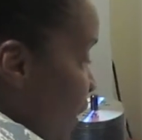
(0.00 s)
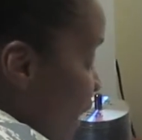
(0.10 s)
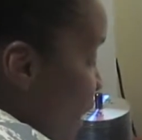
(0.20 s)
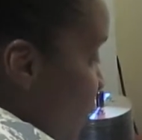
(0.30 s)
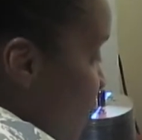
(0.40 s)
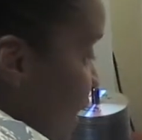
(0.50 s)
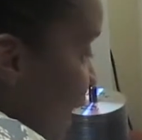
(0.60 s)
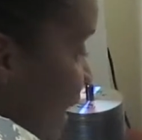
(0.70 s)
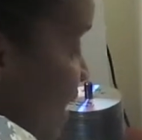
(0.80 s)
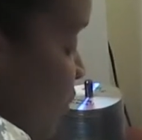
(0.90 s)
Um, we
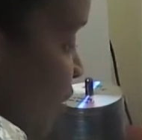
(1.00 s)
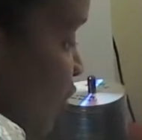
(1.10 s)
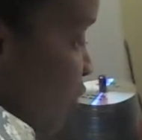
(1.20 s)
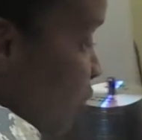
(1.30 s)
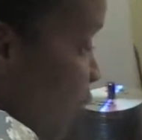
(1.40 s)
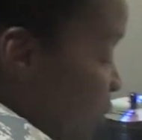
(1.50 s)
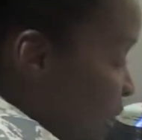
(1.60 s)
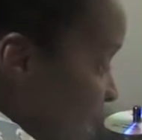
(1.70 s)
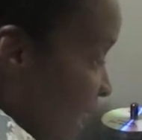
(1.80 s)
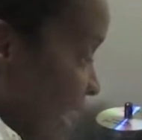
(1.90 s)
kind of switched
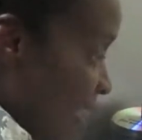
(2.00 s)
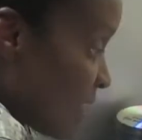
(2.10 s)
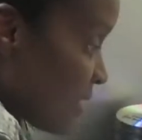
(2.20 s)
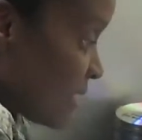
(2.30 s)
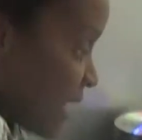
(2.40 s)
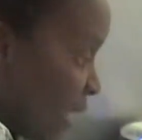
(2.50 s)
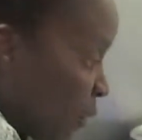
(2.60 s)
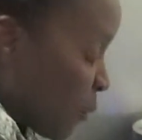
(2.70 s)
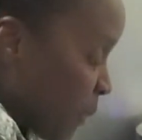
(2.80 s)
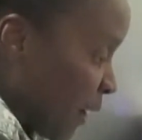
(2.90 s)
roles. He is the
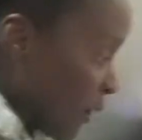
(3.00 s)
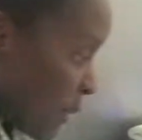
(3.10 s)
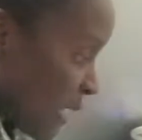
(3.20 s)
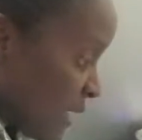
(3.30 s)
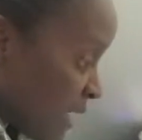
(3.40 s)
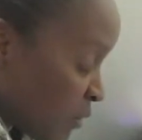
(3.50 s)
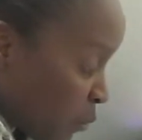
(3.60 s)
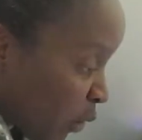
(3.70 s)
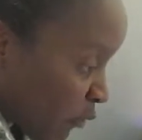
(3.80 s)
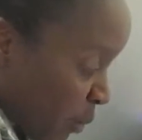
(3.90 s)
stay-at-home parent, but he does
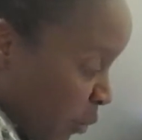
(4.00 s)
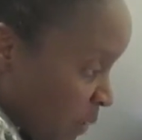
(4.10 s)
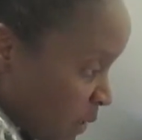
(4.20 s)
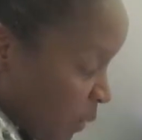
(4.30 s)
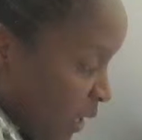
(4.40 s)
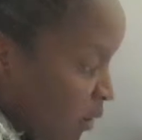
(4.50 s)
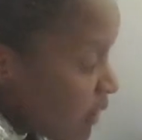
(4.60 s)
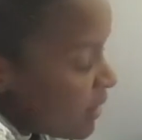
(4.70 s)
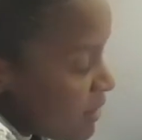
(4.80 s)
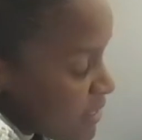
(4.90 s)
work from home as well.
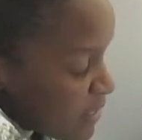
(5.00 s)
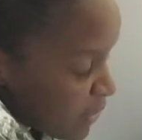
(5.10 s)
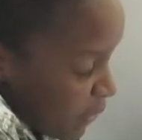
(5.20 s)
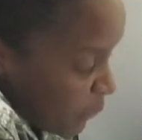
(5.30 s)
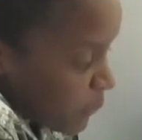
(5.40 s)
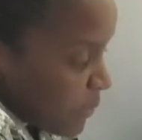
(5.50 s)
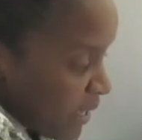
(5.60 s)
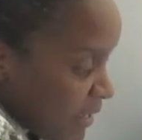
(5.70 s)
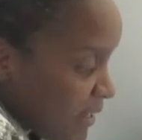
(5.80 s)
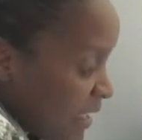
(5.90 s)
So,
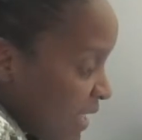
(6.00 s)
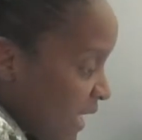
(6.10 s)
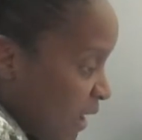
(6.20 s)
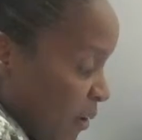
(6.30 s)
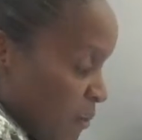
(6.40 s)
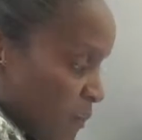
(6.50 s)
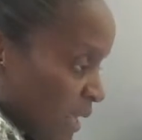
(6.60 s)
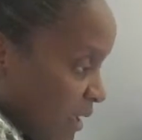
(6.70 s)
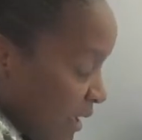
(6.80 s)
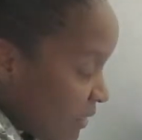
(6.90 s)
but um,
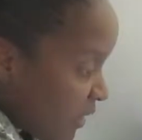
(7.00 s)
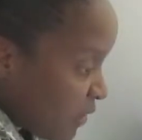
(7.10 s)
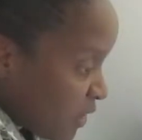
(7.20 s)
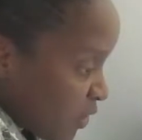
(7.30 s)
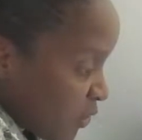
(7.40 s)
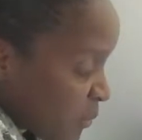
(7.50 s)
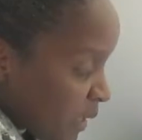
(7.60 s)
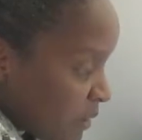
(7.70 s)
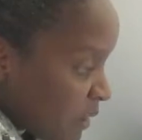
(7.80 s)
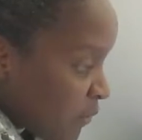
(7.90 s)
he loves it too.
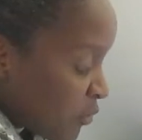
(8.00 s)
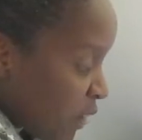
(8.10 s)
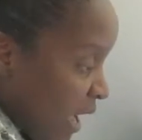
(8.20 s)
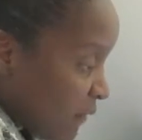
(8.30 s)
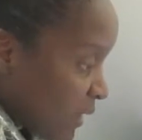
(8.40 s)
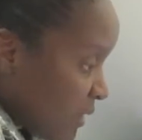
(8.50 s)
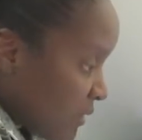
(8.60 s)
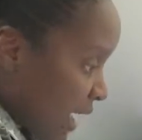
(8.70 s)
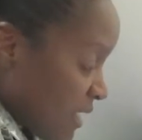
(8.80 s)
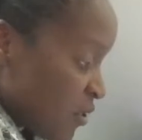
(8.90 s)
He loves
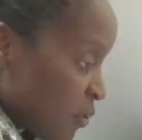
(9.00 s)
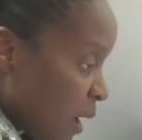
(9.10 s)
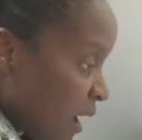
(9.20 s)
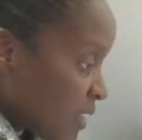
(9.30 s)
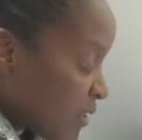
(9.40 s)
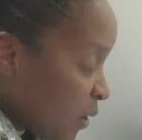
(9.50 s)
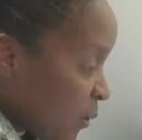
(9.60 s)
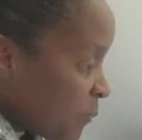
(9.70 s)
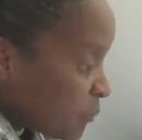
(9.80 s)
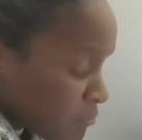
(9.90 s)
traveling, as do I.
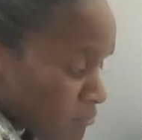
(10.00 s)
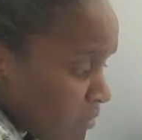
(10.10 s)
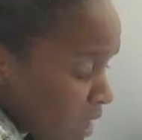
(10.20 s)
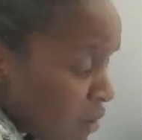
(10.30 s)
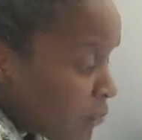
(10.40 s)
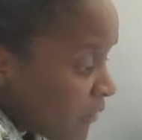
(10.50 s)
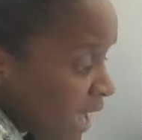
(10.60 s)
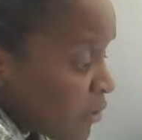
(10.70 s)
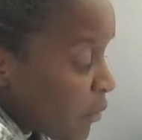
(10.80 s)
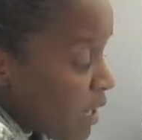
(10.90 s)
So, we've
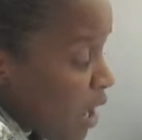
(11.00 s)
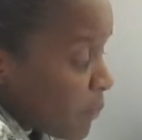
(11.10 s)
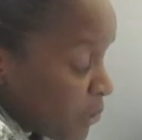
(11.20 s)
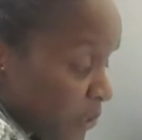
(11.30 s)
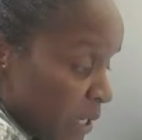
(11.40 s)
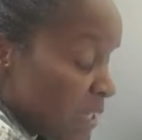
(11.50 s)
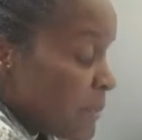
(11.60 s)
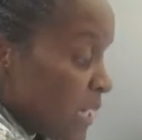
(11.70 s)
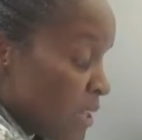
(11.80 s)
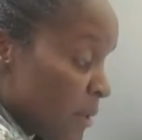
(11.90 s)
had great opportunities
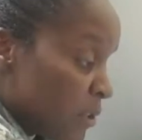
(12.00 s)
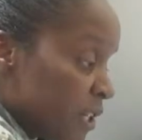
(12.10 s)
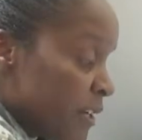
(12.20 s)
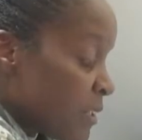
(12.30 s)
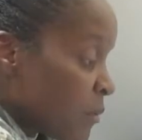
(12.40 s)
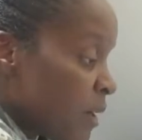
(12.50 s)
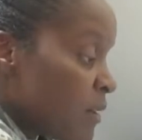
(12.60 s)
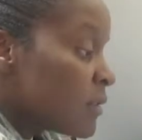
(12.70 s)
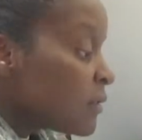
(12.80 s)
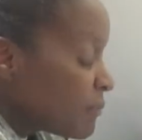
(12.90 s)
being in the military as well.